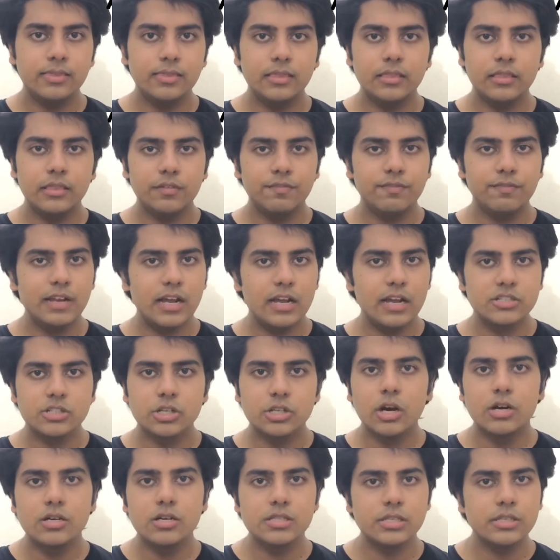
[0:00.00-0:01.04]
the
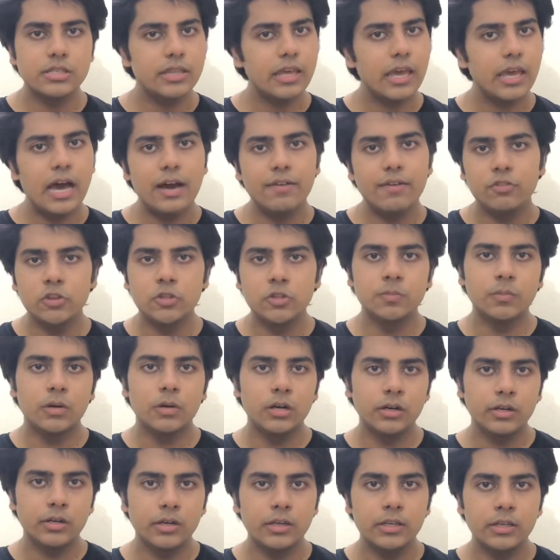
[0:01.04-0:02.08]
flashcards that they have in the
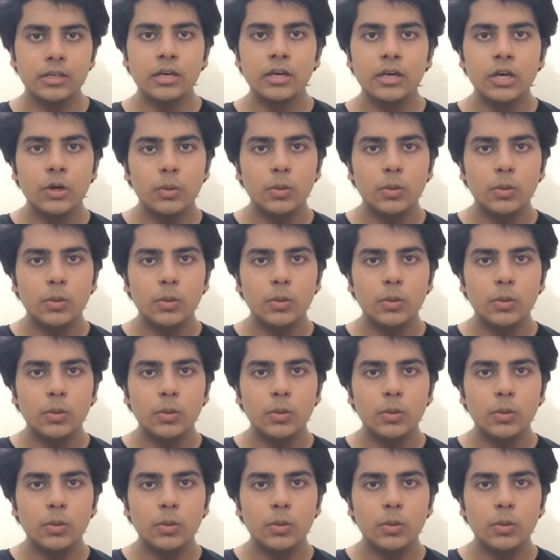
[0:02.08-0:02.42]
market,